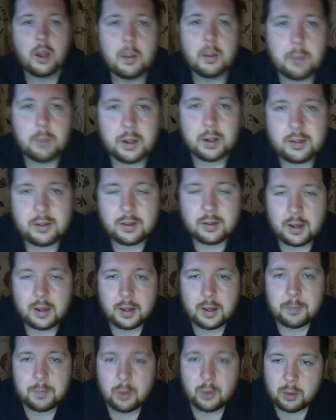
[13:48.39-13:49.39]
but
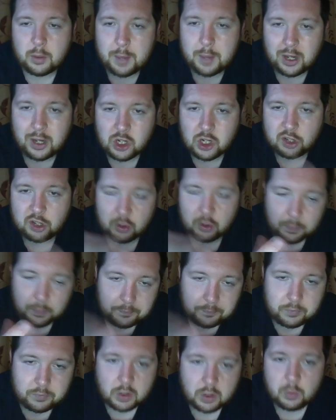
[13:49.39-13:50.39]
on the bench. So
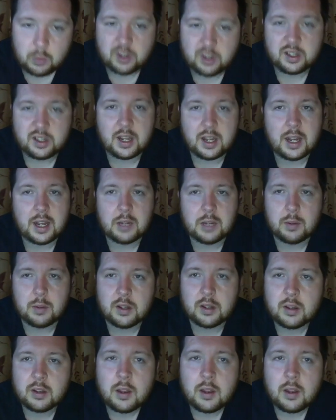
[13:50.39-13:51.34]
we'll see anyways.